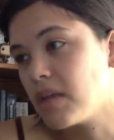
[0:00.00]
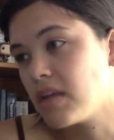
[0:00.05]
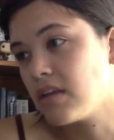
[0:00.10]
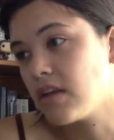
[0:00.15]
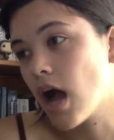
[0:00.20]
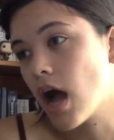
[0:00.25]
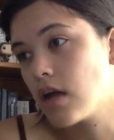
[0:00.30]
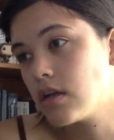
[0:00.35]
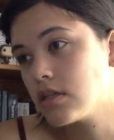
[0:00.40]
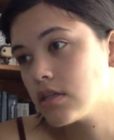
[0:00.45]

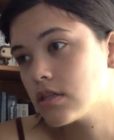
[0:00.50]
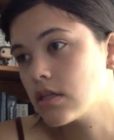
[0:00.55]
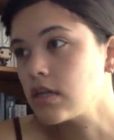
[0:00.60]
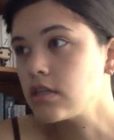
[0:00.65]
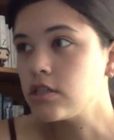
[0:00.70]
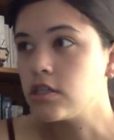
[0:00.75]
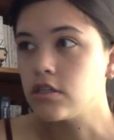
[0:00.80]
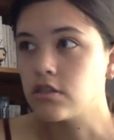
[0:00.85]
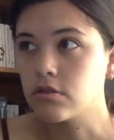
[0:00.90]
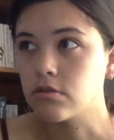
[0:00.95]
Not as
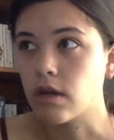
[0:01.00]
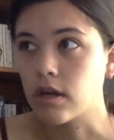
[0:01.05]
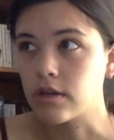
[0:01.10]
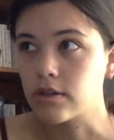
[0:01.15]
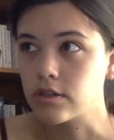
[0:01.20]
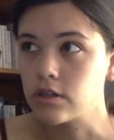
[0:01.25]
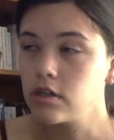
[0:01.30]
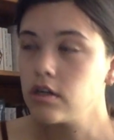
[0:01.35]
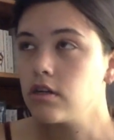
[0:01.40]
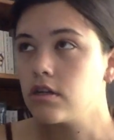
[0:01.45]
nuts as a
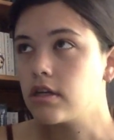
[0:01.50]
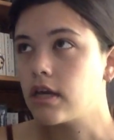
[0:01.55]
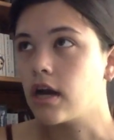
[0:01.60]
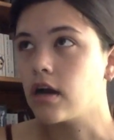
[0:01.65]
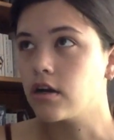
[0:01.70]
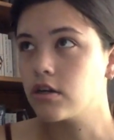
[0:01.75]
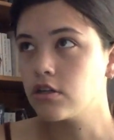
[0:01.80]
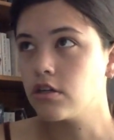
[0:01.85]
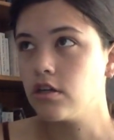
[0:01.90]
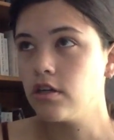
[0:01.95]
certain
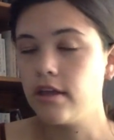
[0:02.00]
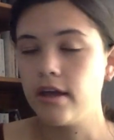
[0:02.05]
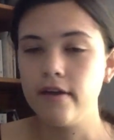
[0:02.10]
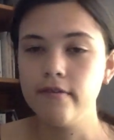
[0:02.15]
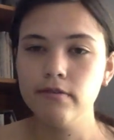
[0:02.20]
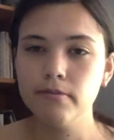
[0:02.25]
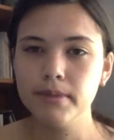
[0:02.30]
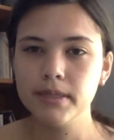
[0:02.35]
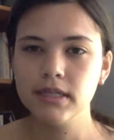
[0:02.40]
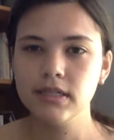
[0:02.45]
character that
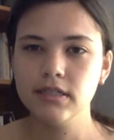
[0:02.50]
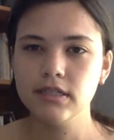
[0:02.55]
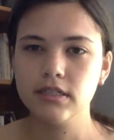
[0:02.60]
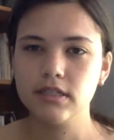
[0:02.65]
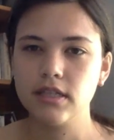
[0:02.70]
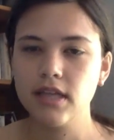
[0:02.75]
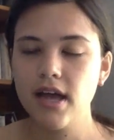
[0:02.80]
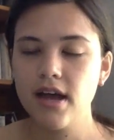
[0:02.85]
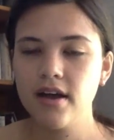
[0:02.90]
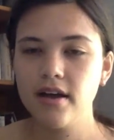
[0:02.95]

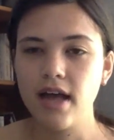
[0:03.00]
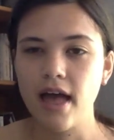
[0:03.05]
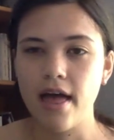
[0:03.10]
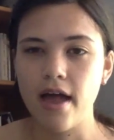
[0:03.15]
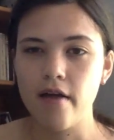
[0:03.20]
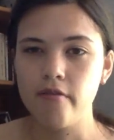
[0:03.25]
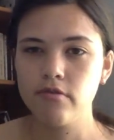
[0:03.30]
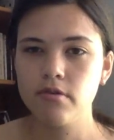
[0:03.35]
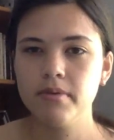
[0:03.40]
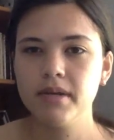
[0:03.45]

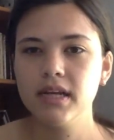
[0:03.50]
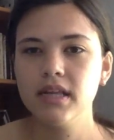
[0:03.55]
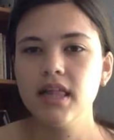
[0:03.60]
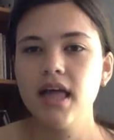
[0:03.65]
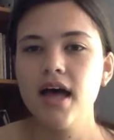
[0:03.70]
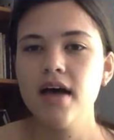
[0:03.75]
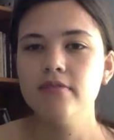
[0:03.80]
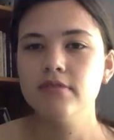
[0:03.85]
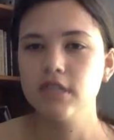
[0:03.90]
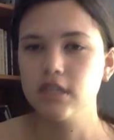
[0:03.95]
everybody
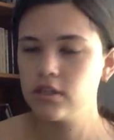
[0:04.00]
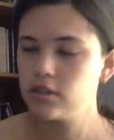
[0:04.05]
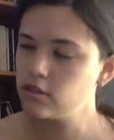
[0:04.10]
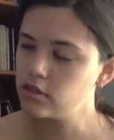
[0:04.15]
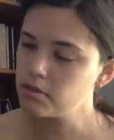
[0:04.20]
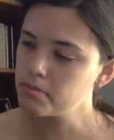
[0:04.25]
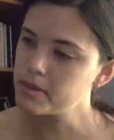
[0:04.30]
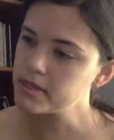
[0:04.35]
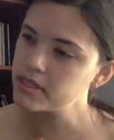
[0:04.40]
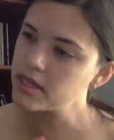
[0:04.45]
loves,
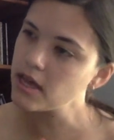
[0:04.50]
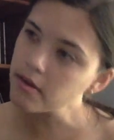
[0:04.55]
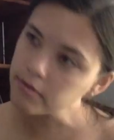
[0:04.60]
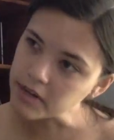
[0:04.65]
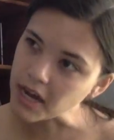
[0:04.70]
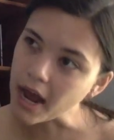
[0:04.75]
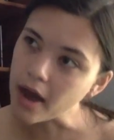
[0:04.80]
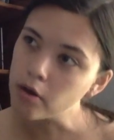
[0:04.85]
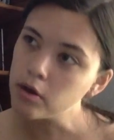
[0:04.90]
including myself now.